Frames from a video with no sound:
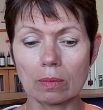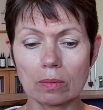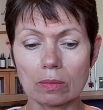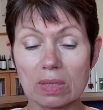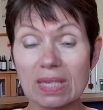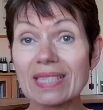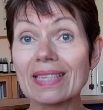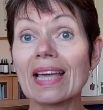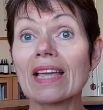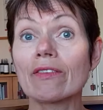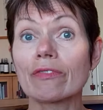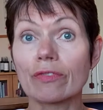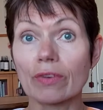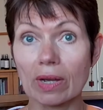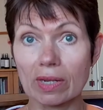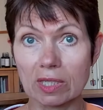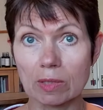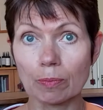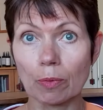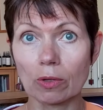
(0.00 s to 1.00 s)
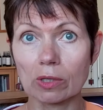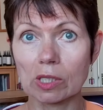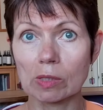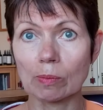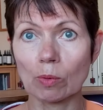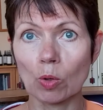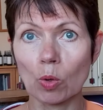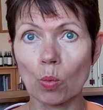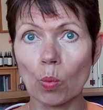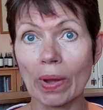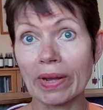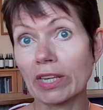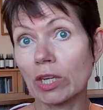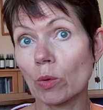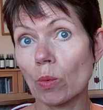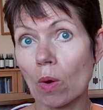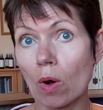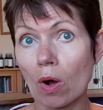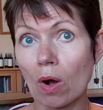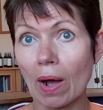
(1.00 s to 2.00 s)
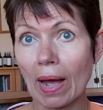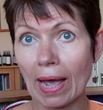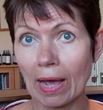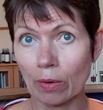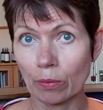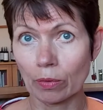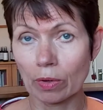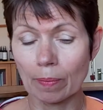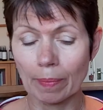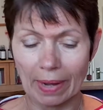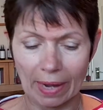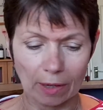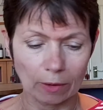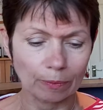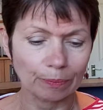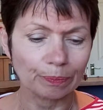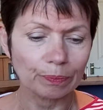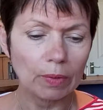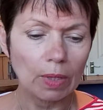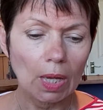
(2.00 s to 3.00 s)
safe as possible when you are out and about.